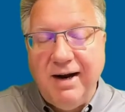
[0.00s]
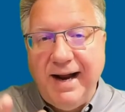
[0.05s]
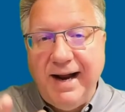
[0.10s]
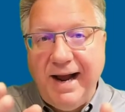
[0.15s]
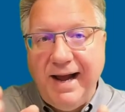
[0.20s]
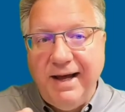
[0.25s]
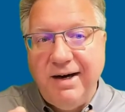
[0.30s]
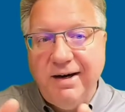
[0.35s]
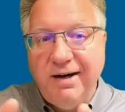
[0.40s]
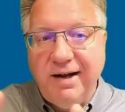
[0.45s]

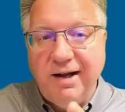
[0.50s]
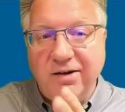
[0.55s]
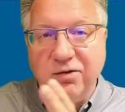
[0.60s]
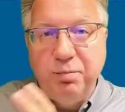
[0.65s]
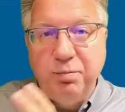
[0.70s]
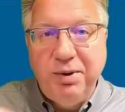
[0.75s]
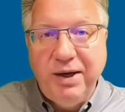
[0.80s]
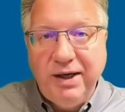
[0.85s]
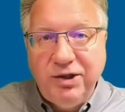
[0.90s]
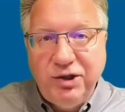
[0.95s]
added as
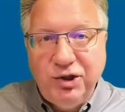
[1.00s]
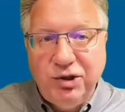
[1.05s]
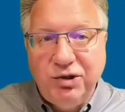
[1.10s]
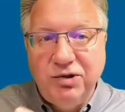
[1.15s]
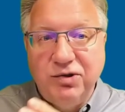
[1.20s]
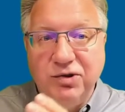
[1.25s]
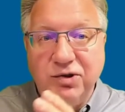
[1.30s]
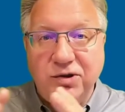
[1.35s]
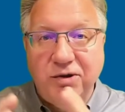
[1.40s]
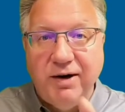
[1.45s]

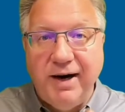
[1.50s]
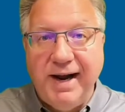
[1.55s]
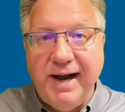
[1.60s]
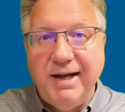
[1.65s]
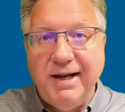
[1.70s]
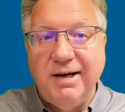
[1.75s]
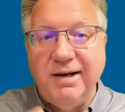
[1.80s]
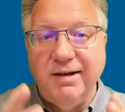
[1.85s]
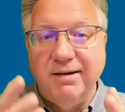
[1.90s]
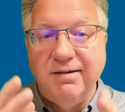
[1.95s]
pictures, they're
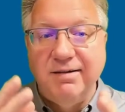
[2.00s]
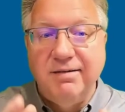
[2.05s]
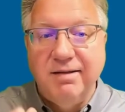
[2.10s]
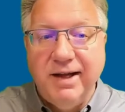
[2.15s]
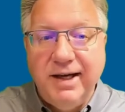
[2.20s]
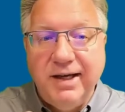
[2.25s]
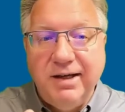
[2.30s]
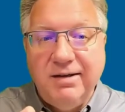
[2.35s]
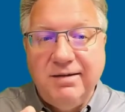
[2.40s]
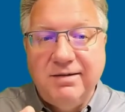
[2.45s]
added as
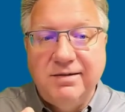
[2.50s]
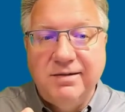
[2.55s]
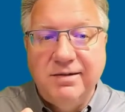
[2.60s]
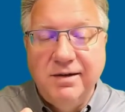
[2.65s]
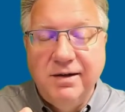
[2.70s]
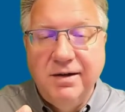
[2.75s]
links.